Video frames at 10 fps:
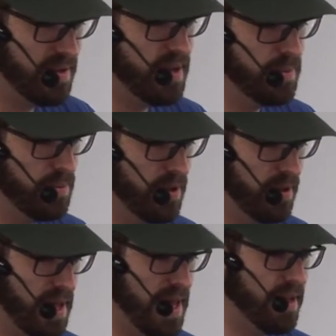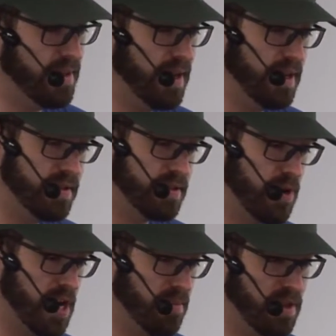And we'll add a
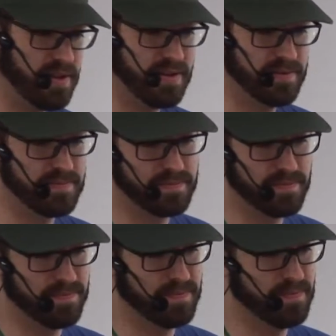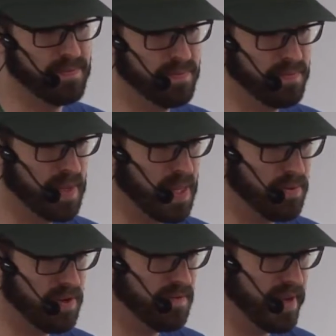describe block
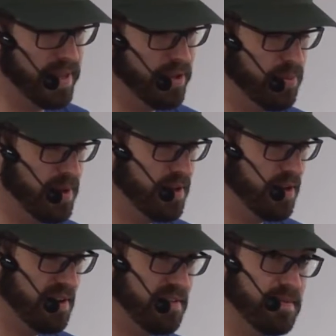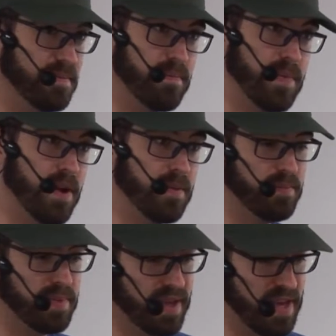with a little bit of
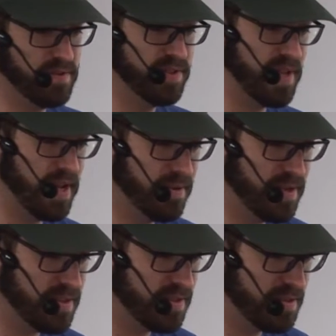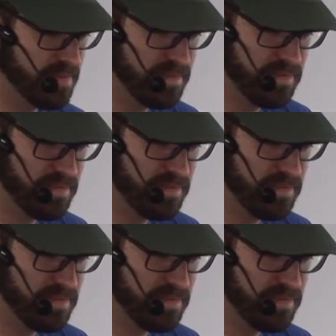non-behavior style tests.